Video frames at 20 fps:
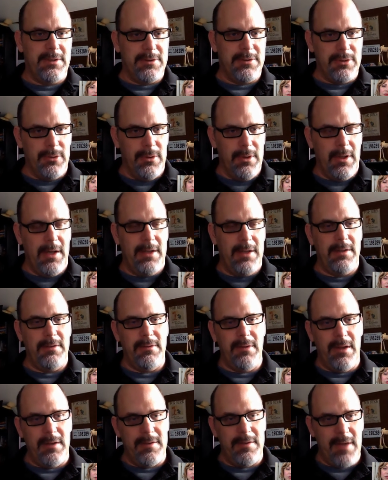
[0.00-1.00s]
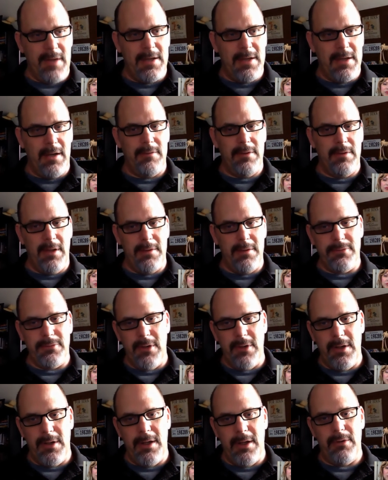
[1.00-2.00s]
Storyline and take care of it on the
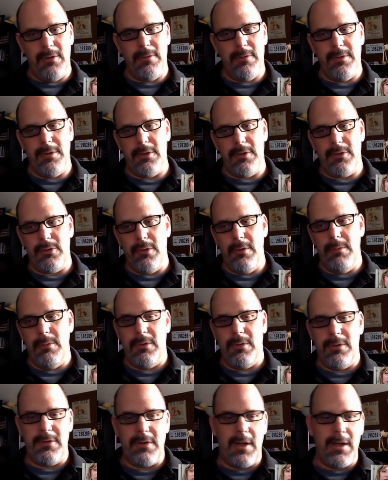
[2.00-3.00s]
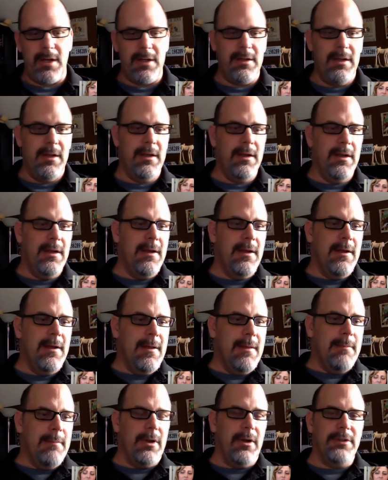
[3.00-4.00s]
front end over at the storyboard side?
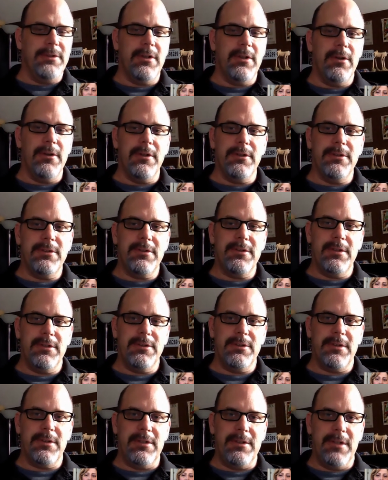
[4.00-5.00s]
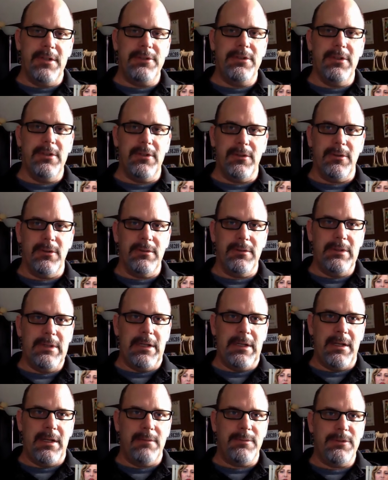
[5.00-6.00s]
But also there's additional
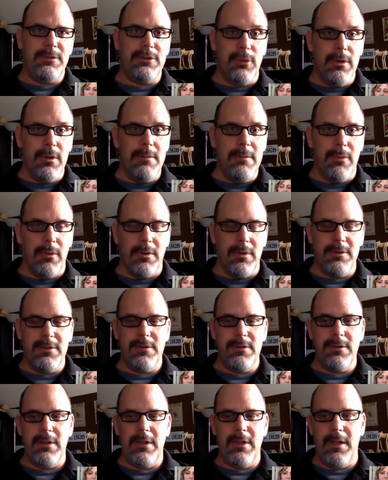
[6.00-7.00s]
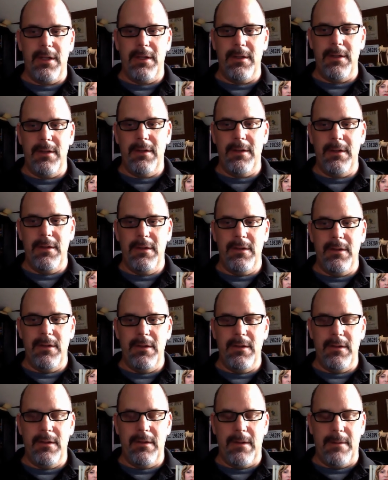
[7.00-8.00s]
storyboards, and
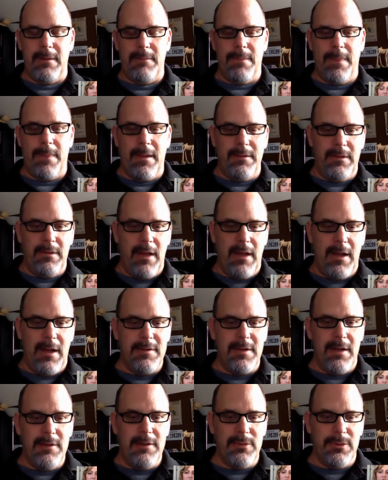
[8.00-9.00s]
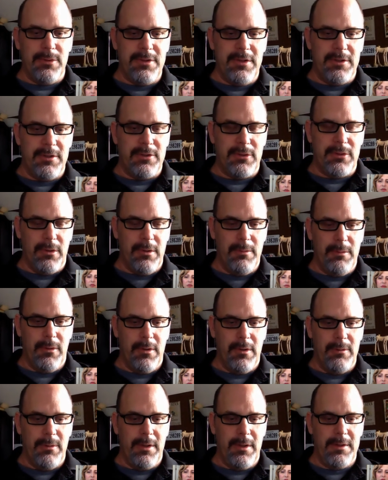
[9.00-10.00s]
a lot of times we'll see a
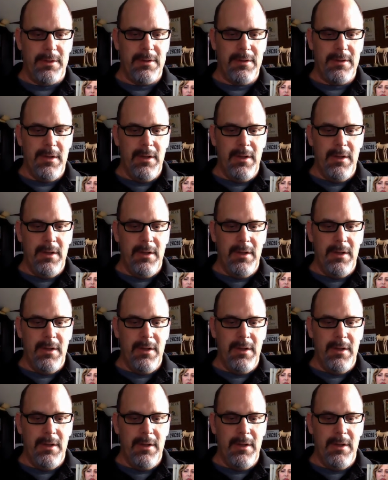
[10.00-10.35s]
storyboard with